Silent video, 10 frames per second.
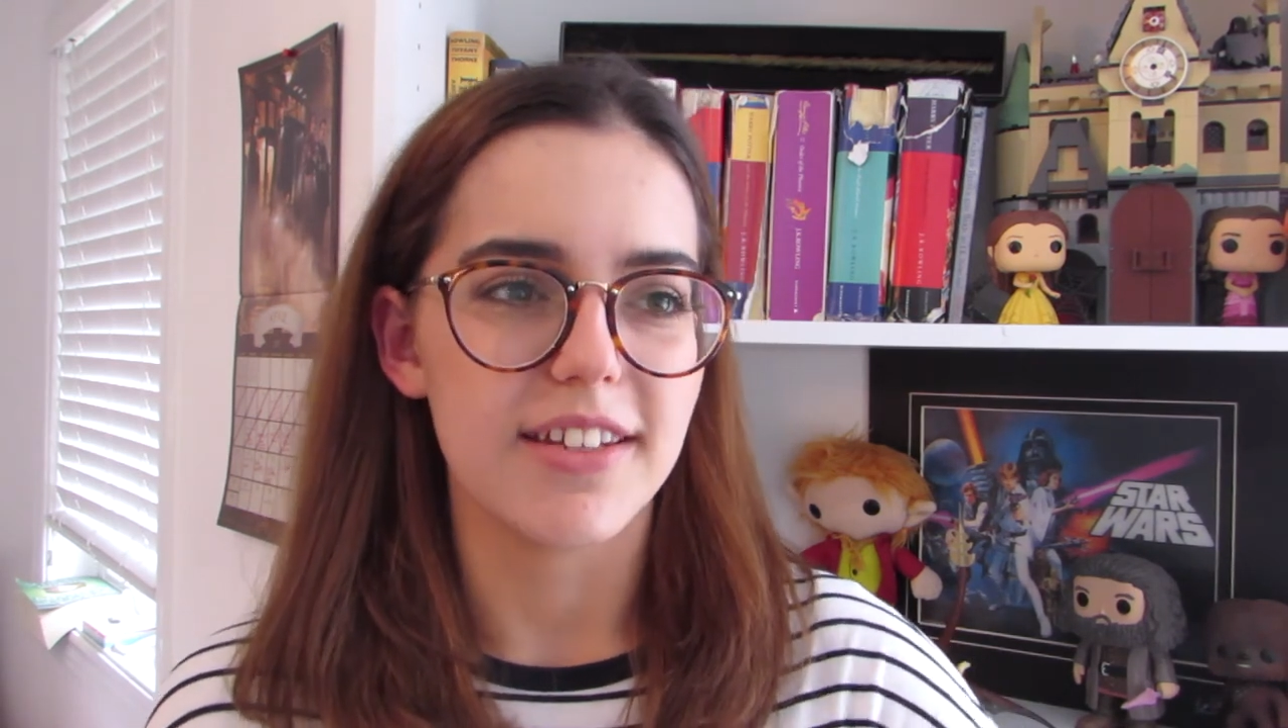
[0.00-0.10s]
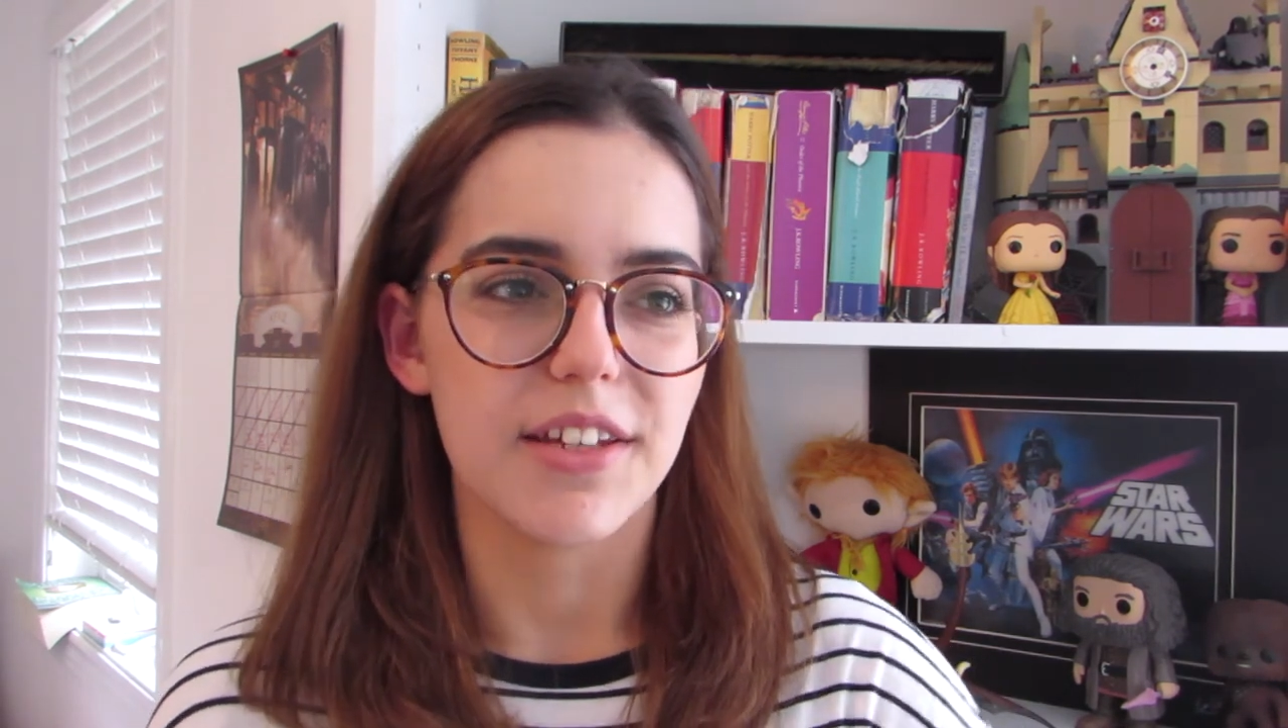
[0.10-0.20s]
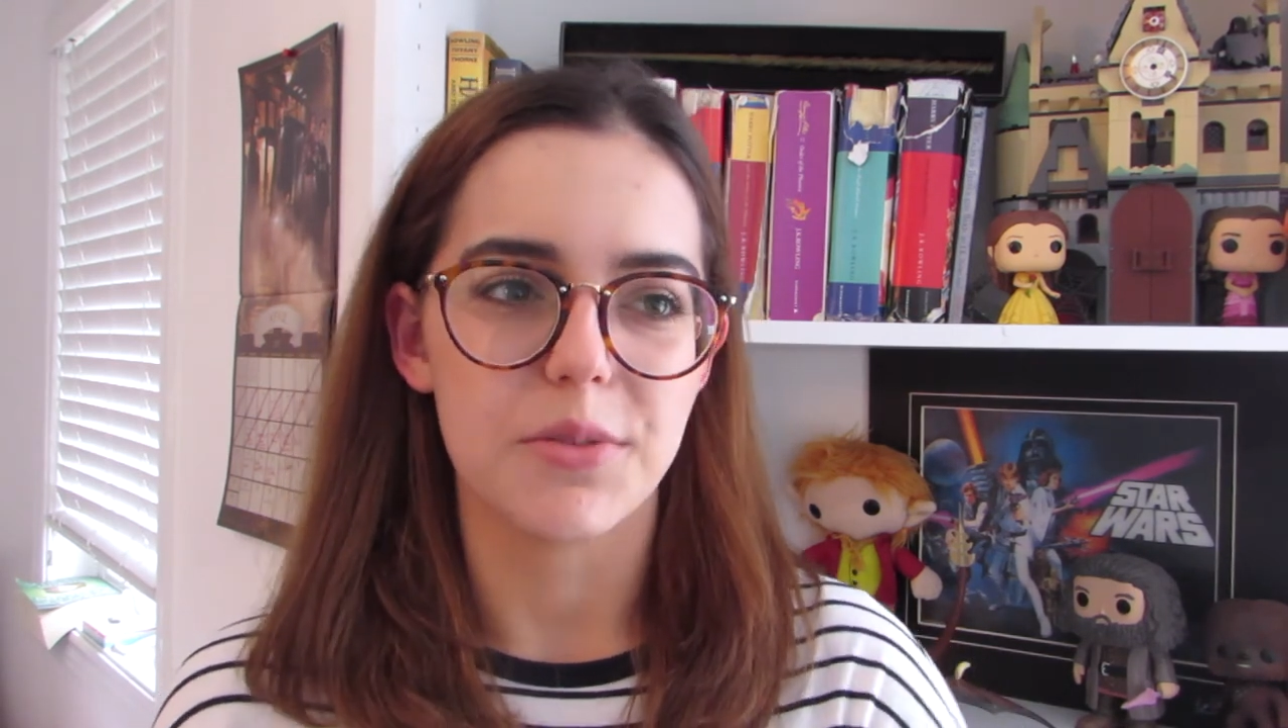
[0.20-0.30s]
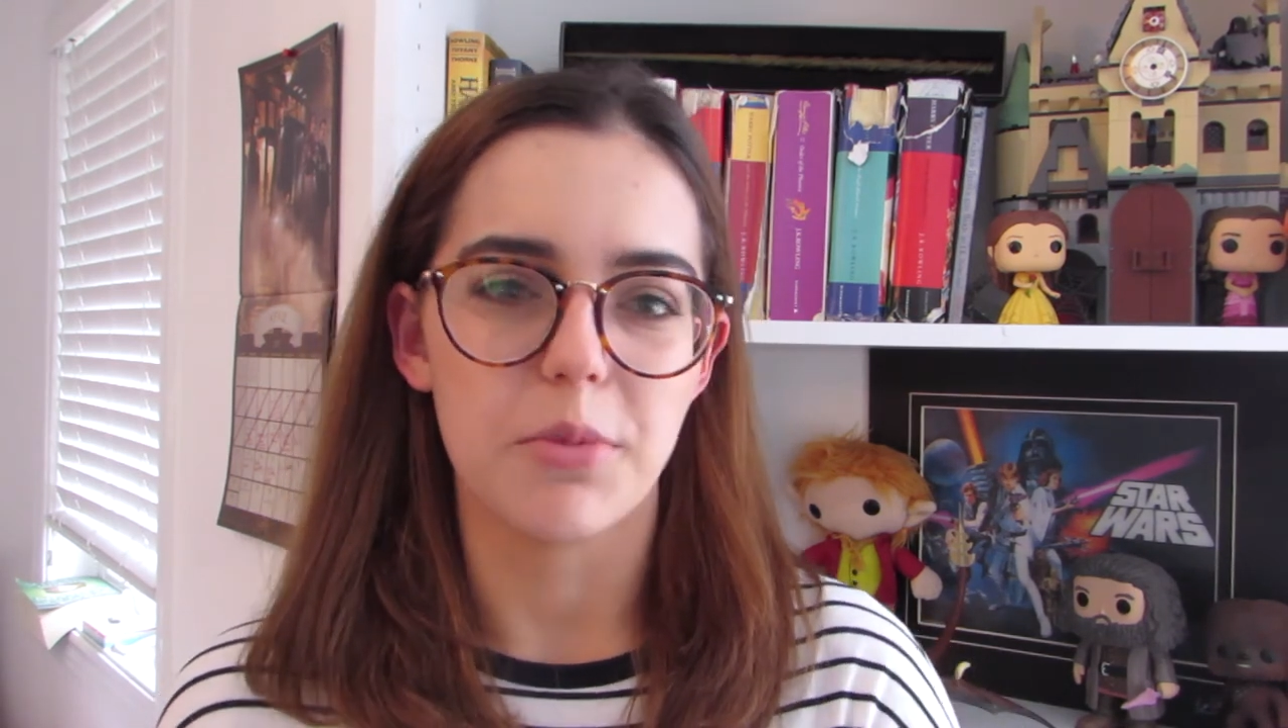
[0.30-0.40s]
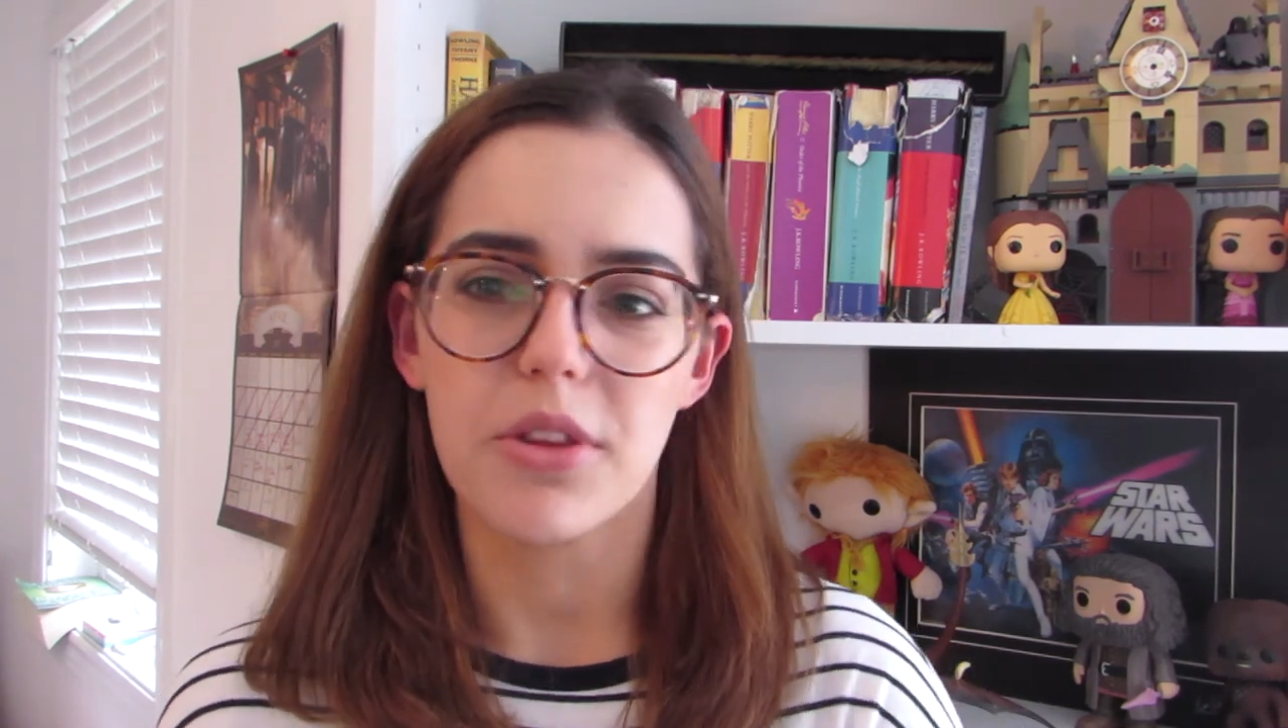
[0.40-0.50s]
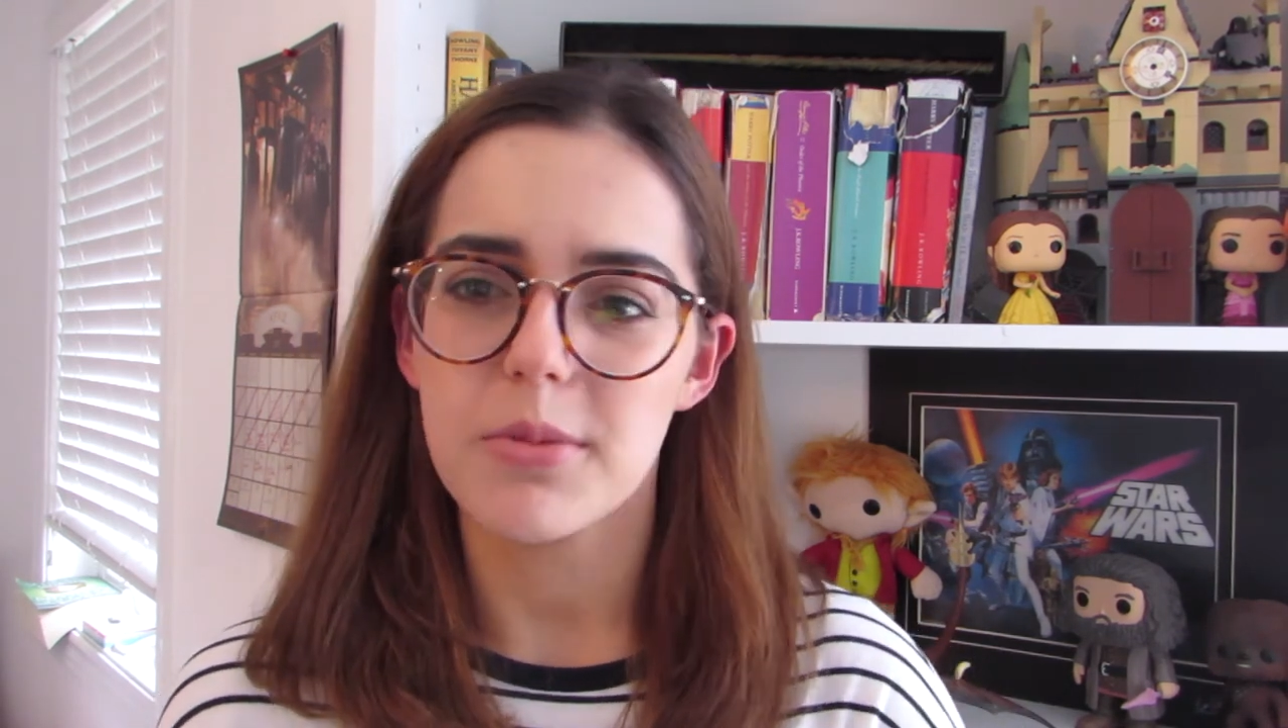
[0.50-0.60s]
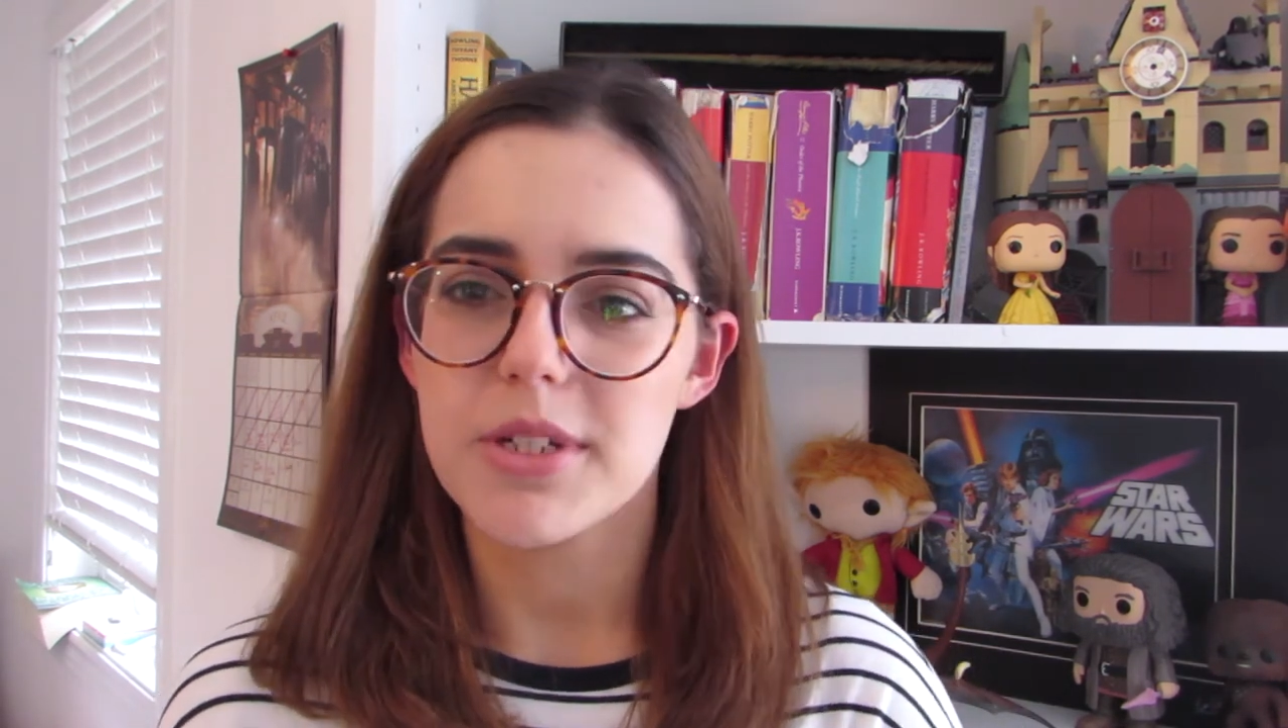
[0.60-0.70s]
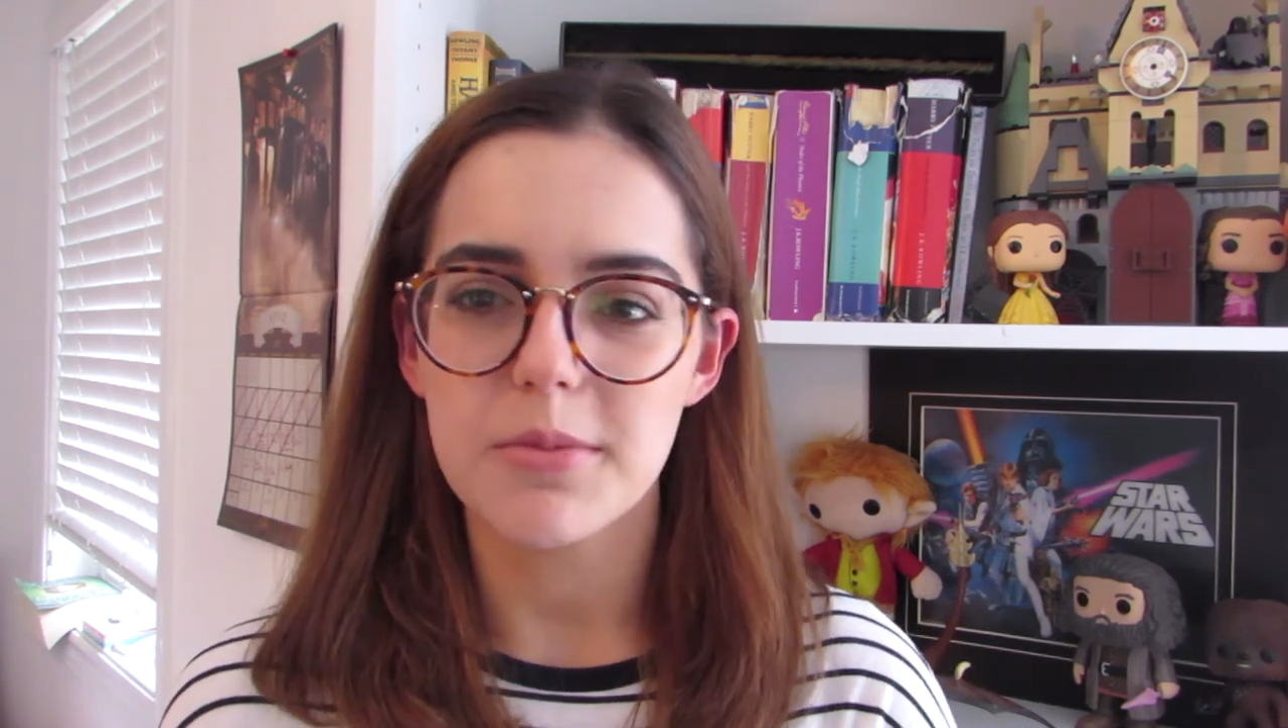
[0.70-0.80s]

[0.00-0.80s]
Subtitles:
does bother me